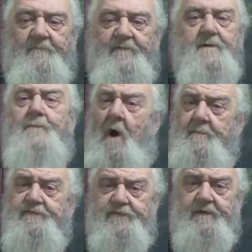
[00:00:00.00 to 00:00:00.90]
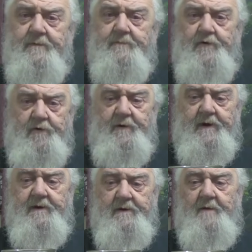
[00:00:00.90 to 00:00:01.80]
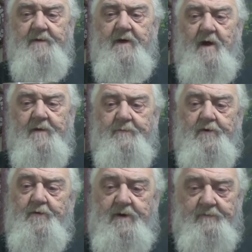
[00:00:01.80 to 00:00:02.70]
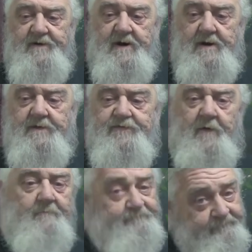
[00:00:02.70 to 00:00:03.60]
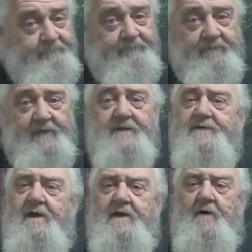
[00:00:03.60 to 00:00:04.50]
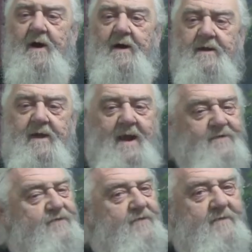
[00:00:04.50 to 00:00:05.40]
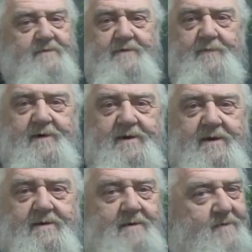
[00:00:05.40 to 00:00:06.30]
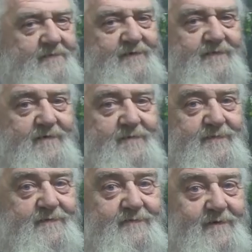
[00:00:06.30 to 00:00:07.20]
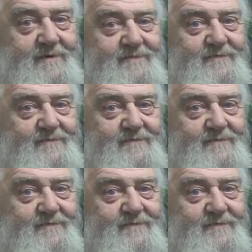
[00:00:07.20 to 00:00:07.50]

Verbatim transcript: very promising brewery, up and coming brewery evidently. So thanks again, Greg. Guys, till we meet again, let's go see what's in the fridge.